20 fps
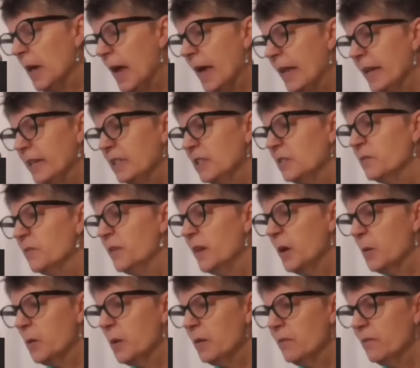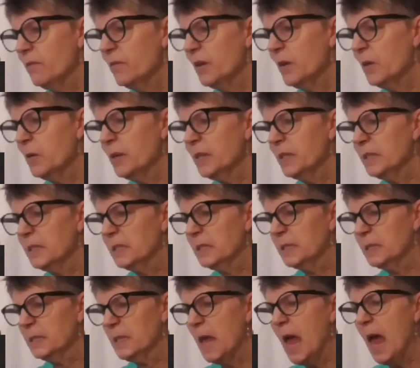And it's very, very
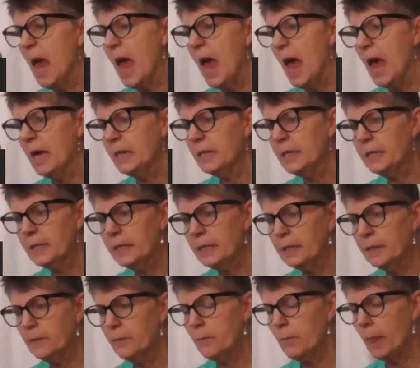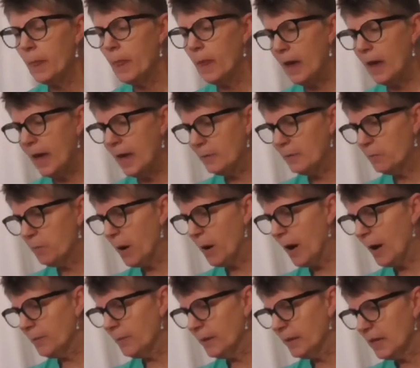sad. And
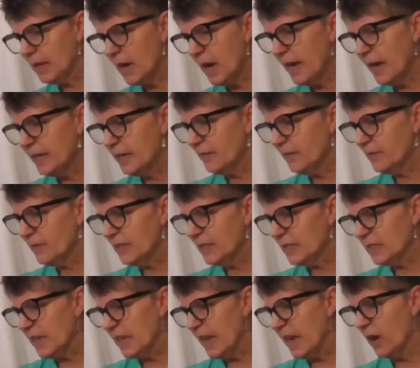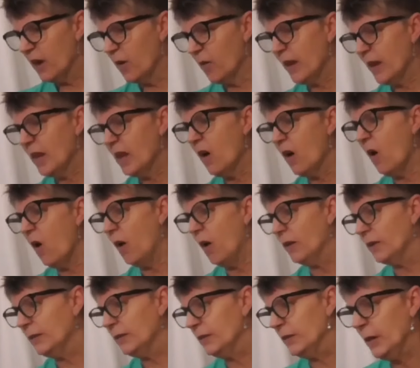probably kind of scary
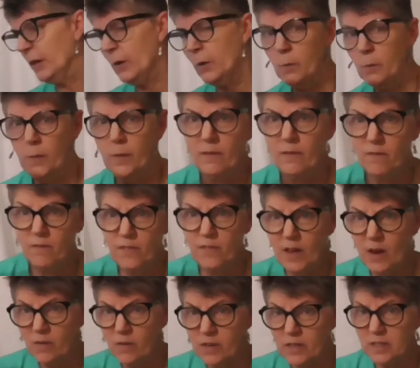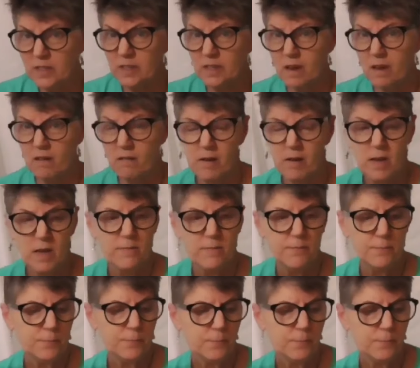also. Very scary.